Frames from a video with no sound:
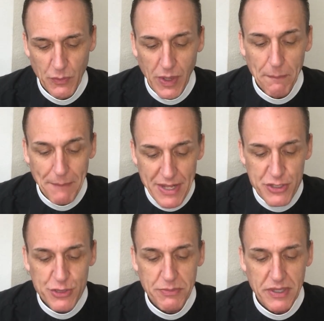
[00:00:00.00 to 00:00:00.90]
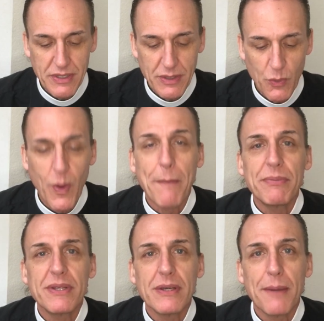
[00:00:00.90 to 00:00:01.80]
while Benjamin
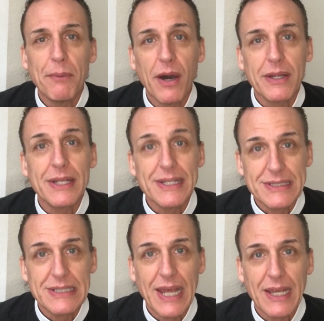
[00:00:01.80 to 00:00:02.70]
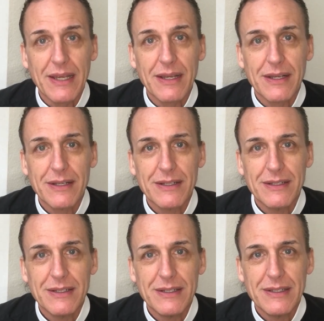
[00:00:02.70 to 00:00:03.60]
wept upon his neck.
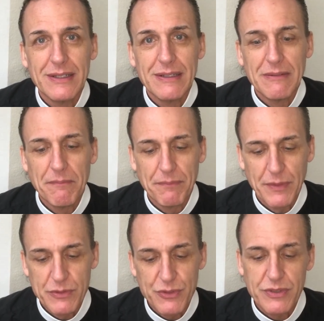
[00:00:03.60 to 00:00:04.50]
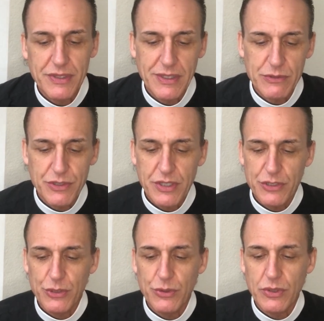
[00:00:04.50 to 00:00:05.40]
Those are, those are the
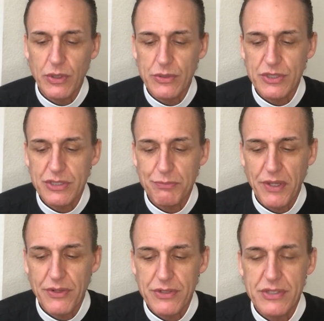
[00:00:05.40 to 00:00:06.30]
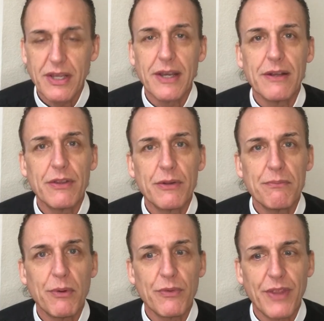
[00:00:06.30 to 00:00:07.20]
two closest brothers. Uh, they're
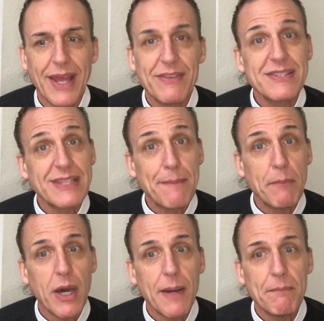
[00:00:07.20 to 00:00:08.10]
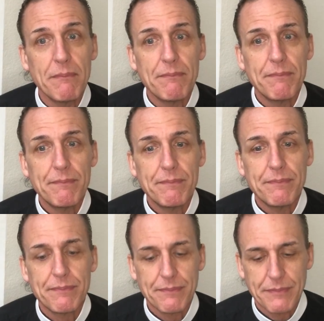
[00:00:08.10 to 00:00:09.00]
both, they had the same mom,
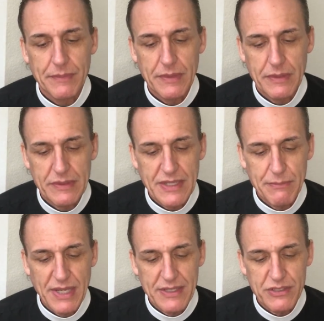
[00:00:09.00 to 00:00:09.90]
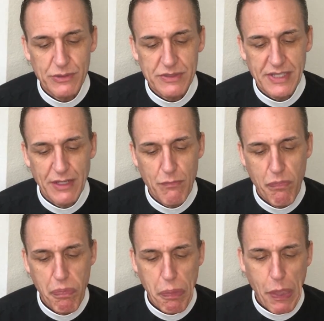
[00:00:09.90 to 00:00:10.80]
same dad. So it's like
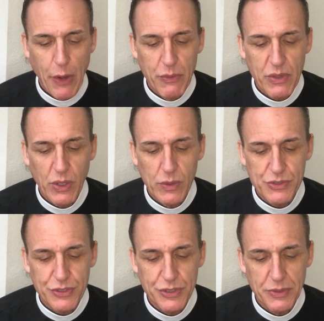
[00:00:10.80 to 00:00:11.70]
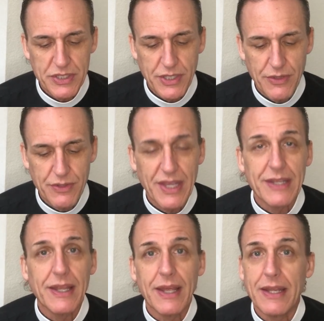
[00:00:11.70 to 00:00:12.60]
they were closer to each other than
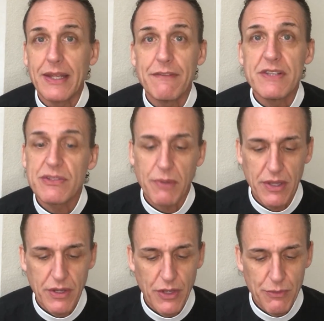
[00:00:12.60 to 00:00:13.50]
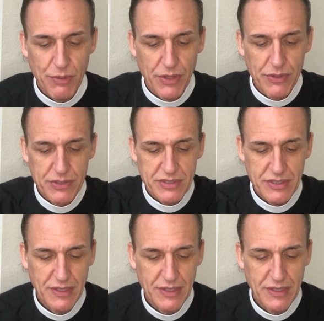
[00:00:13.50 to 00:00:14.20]
any of his brother, other brothers.